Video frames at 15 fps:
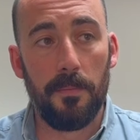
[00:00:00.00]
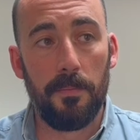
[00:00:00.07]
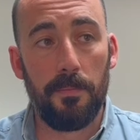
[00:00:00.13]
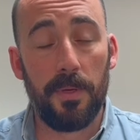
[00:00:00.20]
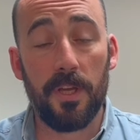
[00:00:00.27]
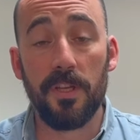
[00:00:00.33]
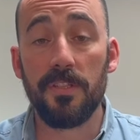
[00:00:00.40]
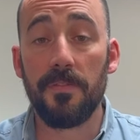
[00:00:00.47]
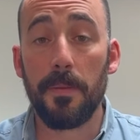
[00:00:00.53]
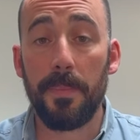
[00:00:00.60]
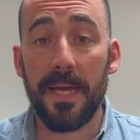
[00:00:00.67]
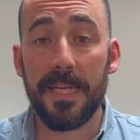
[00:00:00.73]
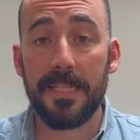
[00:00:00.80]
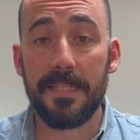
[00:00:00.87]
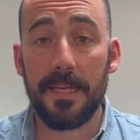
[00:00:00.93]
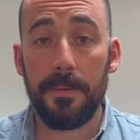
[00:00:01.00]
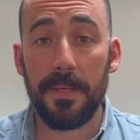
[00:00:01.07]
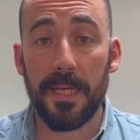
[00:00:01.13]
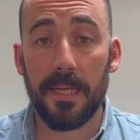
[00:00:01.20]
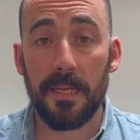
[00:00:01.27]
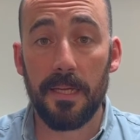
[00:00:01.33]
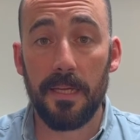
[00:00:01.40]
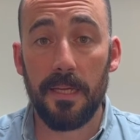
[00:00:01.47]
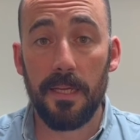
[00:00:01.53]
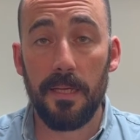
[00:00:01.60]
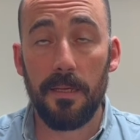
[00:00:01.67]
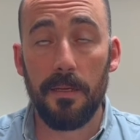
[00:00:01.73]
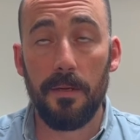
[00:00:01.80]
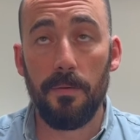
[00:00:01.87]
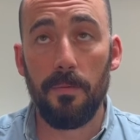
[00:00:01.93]
Because of the pandemic,
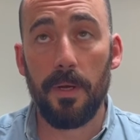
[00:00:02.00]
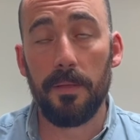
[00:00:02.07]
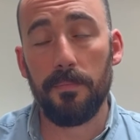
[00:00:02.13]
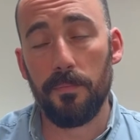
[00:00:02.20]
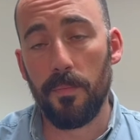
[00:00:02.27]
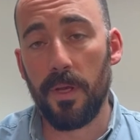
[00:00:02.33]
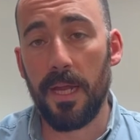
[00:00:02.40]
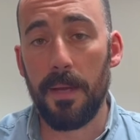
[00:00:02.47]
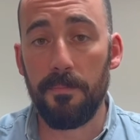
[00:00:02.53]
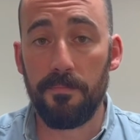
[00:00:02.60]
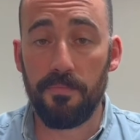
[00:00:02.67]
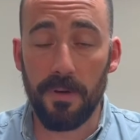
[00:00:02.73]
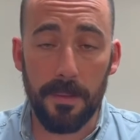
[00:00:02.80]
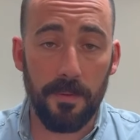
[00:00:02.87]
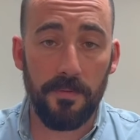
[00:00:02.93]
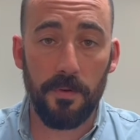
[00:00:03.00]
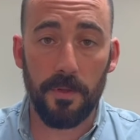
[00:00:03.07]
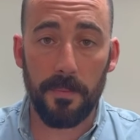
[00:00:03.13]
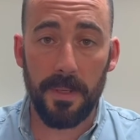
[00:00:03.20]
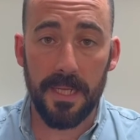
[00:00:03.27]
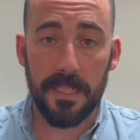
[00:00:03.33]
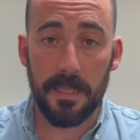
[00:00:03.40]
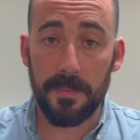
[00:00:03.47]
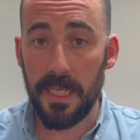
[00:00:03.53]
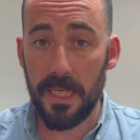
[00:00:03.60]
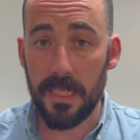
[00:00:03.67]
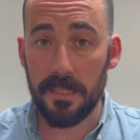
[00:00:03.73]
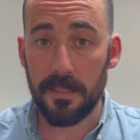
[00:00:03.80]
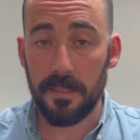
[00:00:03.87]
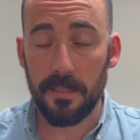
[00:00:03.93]
well, what happened right before the pandemic
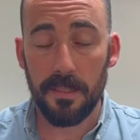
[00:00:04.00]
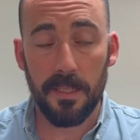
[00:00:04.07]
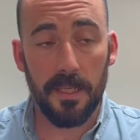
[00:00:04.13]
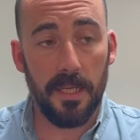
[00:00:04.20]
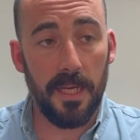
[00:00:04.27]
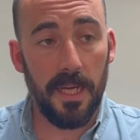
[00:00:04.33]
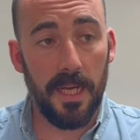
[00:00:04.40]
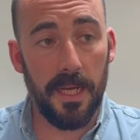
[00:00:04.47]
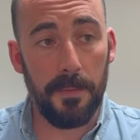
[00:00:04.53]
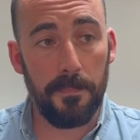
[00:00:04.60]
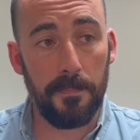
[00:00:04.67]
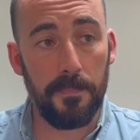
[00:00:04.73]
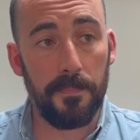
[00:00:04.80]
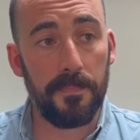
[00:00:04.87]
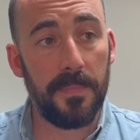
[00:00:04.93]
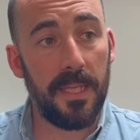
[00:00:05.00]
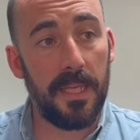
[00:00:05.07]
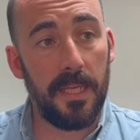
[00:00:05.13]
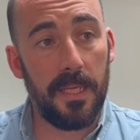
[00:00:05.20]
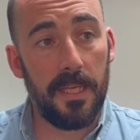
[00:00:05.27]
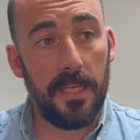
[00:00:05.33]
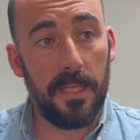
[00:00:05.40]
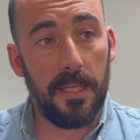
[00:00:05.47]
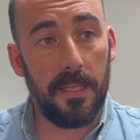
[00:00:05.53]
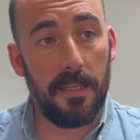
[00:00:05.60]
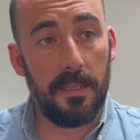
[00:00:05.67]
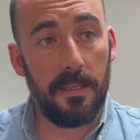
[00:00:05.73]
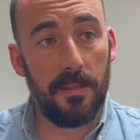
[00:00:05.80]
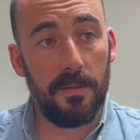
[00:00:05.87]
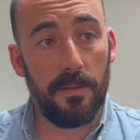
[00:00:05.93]
hit,
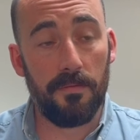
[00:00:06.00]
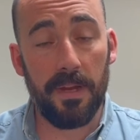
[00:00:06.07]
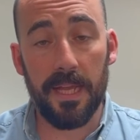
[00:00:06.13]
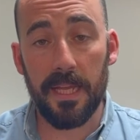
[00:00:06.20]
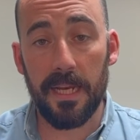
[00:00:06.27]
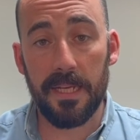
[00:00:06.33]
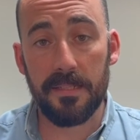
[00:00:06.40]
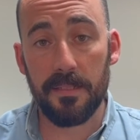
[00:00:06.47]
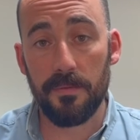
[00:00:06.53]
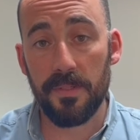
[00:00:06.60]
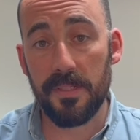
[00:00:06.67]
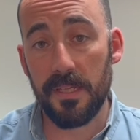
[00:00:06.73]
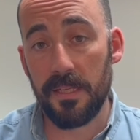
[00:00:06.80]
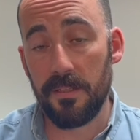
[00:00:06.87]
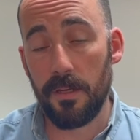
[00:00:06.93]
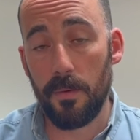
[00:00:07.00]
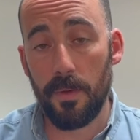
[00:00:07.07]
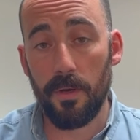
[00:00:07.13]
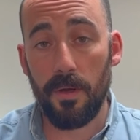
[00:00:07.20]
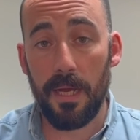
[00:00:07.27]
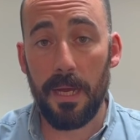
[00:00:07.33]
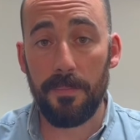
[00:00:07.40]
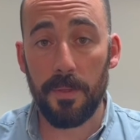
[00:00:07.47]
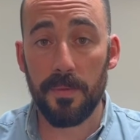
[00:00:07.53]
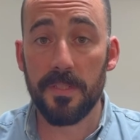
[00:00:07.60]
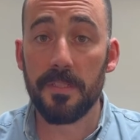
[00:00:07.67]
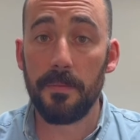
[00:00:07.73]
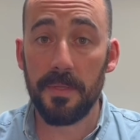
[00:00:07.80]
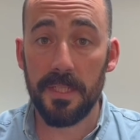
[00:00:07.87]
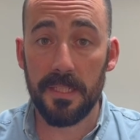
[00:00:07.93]
the regulator was said, we're not happy with
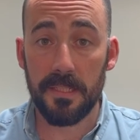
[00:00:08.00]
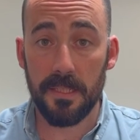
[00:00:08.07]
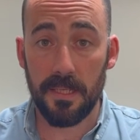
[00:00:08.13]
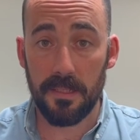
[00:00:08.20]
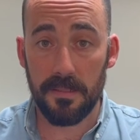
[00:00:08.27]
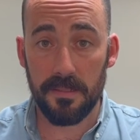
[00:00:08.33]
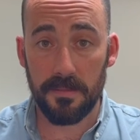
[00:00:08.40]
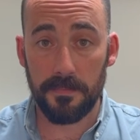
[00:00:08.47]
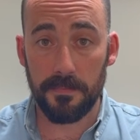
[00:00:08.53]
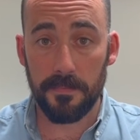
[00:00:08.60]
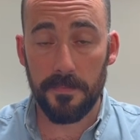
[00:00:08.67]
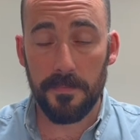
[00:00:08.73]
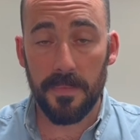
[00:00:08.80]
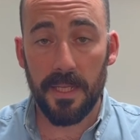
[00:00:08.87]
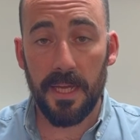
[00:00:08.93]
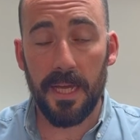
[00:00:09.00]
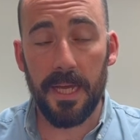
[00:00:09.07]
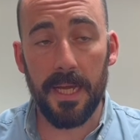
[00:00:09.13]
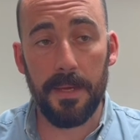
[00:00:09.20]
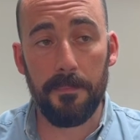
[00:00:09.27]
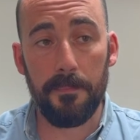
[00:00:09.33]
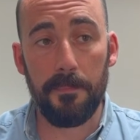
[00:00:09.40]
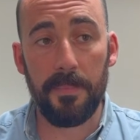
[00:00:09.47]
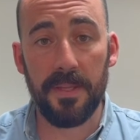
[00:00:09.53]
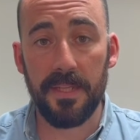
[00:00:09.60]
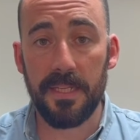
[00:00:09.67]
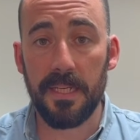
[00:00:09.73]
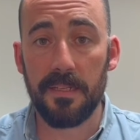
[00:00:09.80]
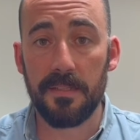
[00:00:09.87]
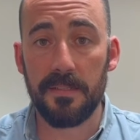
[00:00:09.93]
some of these things. But they
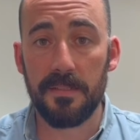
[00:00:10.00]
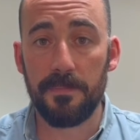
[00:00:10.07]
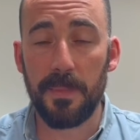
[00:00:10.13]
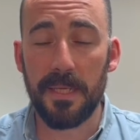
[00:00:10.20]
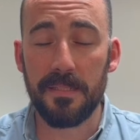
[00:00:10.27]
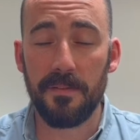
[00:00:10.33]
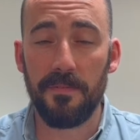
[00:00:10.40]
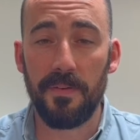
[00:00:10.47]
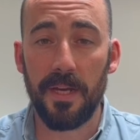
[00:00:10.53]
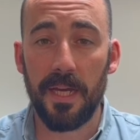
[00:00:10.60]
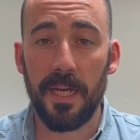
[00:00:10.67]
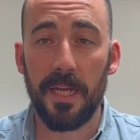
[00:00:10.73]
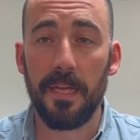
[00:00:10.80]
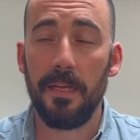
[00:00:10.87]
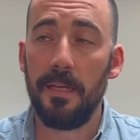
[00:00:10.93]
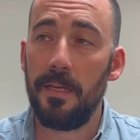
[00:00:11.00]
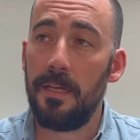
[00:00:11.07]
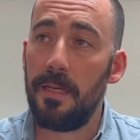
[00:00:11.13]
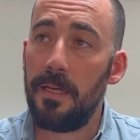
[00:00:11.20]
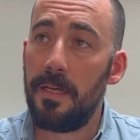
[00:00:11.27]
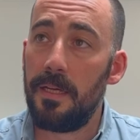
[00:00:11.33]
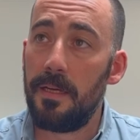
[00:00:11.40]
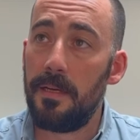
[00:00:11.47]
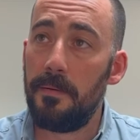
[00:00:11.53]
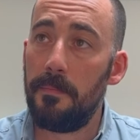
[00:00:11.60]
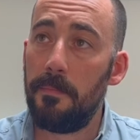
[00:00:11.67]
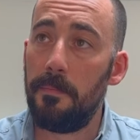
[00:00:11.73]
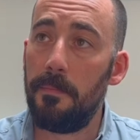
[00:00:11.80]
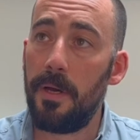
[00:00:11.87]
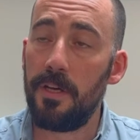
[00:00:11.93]
didn't specify
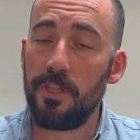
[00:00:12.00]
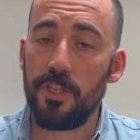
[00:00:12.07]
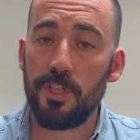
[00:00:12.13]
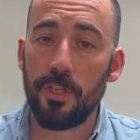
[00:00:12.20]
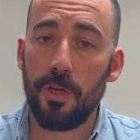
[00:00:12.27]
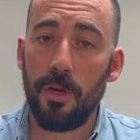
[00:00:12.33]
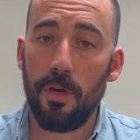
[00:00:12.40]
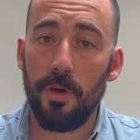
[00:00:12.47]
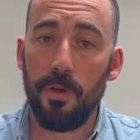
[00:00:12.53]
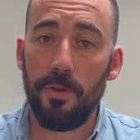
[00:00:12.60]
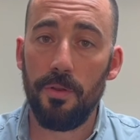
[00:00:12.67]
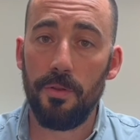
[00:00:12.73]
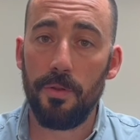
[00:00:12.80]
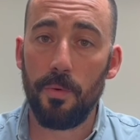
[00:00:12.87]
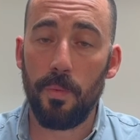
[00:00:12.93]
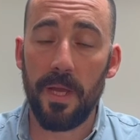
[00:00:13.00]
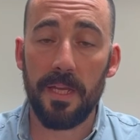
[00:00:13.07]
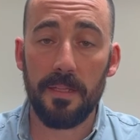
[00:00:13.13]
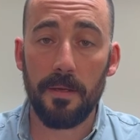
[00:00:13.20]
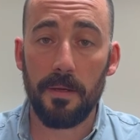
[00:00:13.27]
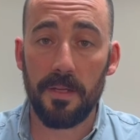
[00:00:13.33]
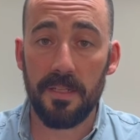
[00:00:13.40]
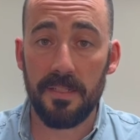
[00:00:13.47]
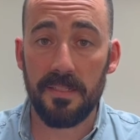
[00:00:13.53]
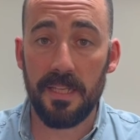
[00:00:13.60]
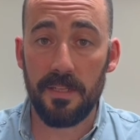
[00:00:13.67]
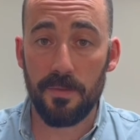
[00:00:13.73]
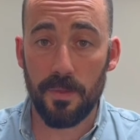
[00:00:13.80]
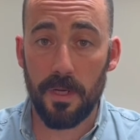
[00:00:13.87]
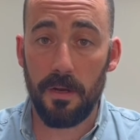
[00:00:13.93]
much on the way
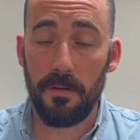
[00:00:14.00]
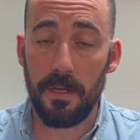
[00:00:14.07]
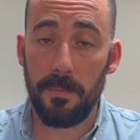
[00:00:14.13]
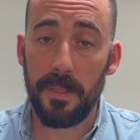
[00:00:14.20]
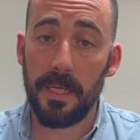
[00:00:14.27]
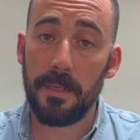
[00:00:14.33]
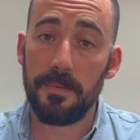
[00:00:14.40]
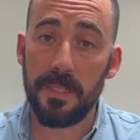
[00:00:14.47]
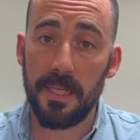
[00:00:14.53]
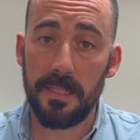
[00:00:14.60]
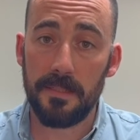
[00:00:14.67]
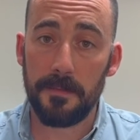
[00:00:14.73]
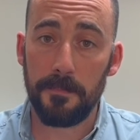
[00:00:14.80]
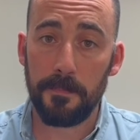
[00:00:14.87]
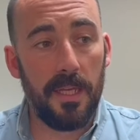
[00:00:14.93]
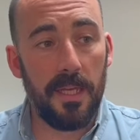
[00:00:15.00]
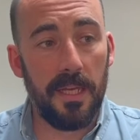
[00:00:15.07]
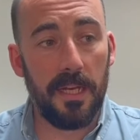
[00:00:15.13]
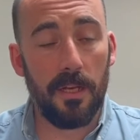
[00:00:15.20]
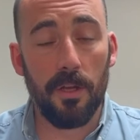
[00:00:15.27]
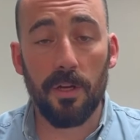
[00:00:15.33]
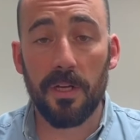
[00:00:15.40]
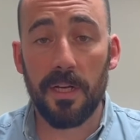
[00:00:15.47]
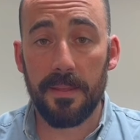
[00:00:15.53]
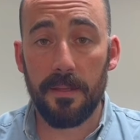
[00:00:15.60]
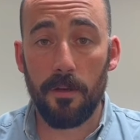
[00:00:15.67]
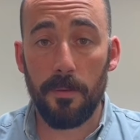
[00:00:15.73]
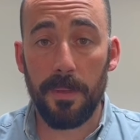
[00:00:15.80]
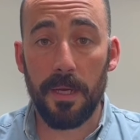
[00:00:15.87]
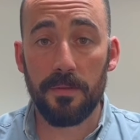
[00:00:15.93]
consents were currently being obtained. It looked
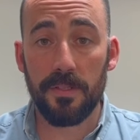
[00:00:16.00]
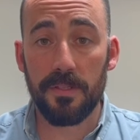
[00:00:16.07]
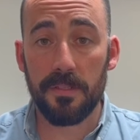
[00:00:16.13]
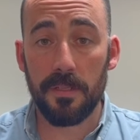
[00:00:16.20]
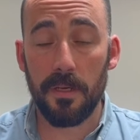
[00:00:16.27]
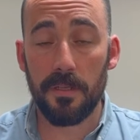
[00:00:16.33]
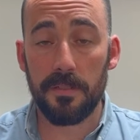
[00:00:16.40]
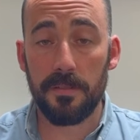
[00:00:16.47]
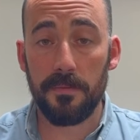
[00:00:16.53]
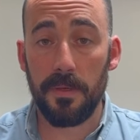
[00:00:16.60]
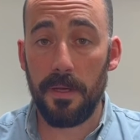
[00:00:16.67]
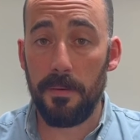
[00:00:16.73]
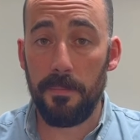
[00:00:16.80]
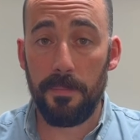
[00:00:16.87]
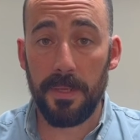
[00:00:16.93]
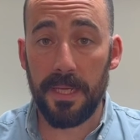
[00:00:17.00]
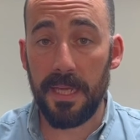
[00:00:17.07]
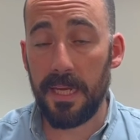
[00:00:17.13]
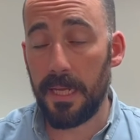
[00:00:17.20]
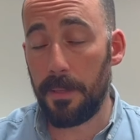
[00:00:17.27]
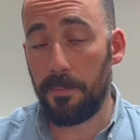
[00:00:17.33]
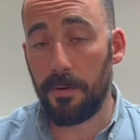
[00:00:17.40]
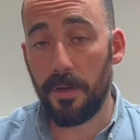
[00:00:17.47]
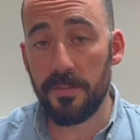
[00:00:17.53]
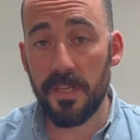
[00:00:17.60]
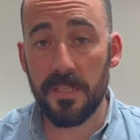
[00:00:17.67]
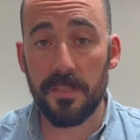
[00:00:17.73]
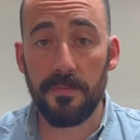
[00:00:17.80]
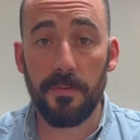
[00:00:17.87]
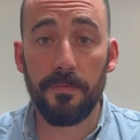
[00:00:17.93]
were about to start beginning a
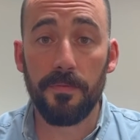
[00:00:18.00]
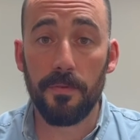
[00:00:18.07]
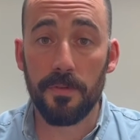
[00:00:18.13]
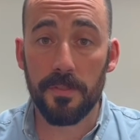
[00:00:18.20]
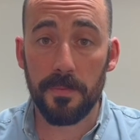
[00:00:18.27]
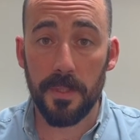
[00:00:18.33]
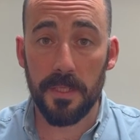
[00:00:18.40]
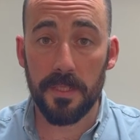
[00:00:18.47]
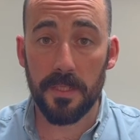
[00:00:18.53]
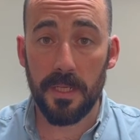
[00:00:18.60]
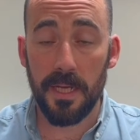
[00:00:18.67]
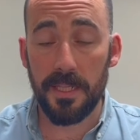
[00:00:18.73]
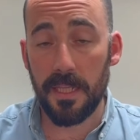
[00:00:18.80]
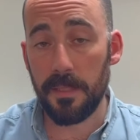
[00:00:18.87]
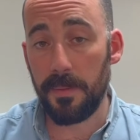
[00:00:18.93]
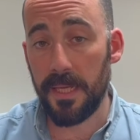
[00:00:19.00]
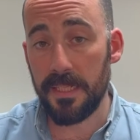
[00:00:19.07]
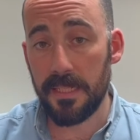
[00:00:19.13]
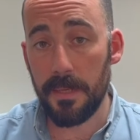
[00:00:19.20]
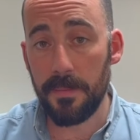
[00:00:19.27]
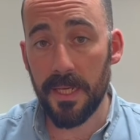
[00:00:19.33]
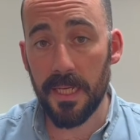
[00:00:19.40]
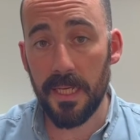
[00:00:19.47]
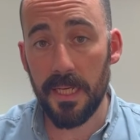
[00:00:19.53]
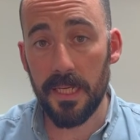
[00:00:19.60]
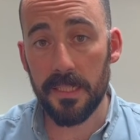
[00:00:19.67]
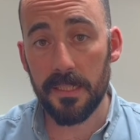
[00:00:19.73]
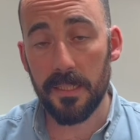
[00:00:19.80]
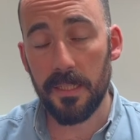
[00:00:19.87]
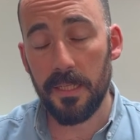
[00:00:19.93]
process of enforcement, and then the pandemic
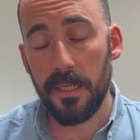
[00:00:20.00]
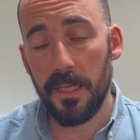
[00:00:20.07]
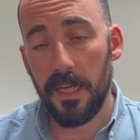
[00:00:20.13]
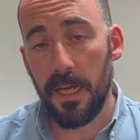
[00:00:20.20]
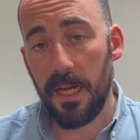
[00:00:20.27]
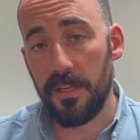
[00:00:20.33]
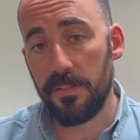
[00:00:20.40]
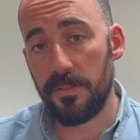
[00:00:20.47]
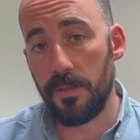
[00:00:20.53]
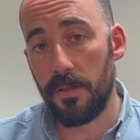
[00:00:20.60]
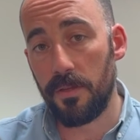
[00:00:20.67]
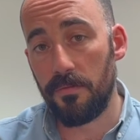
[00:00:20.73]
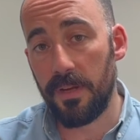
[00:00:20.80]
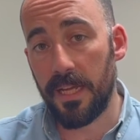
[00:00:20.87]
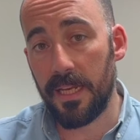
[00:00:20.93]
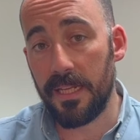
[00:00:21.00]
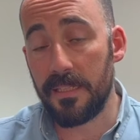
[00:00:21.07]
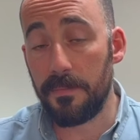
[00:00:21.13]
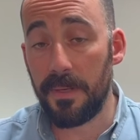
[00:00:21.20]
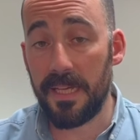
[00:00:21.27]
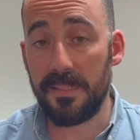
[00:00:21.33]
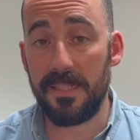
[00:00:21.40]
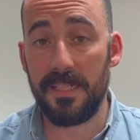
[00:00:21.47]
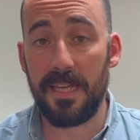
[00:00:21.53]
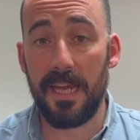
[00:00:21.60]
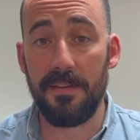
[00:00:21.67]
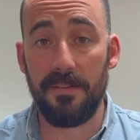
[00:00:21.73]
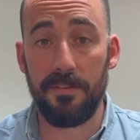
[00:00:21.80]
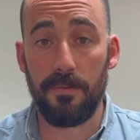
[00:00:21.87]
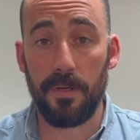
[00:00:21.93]
hit, and so the regulator basically
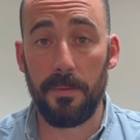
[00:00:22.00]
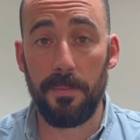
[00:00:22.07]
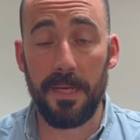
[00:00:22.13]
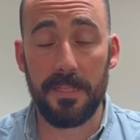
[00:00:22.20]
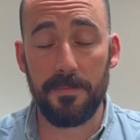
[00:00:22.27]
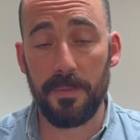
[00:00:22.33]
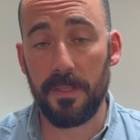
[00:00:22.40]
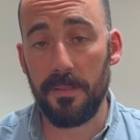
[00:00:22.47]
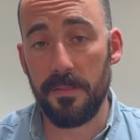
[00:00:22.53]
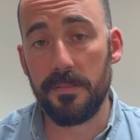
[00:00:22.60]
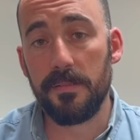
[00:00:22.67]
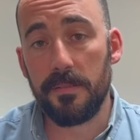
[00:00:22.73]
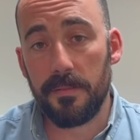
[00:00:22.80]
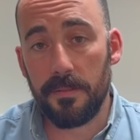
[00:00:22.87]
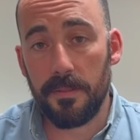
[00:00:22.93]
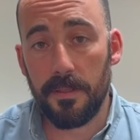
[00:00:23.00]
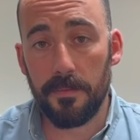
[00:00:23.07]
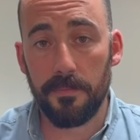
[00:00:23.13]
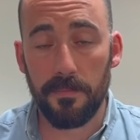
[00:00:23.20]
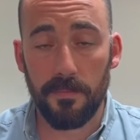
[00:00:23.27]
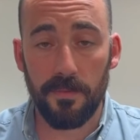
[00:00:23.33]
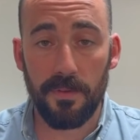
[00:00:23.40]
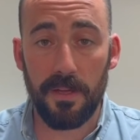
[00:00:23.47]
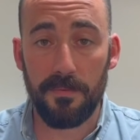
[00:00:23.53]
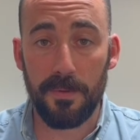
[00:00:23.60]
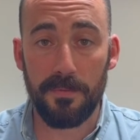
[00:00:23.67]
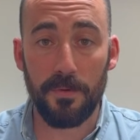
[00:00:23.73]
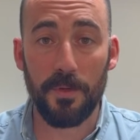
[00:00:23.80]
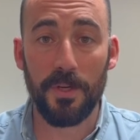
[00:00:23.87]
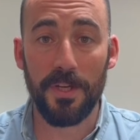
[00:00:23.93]
gave everyone a pass because
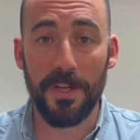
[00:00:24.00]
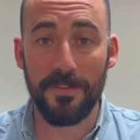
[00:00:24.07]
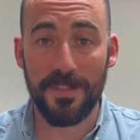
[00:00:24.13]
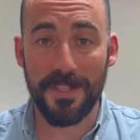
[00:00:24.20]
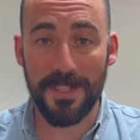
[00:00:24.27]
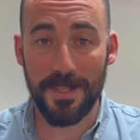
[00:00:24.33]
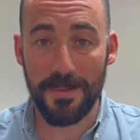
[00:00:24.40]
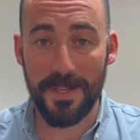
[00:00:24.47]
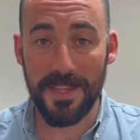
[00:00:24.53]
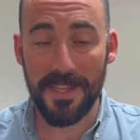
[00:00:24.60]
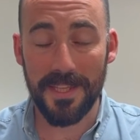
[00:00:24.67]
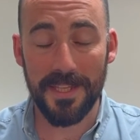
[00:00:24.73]
we've all got enough to deal with.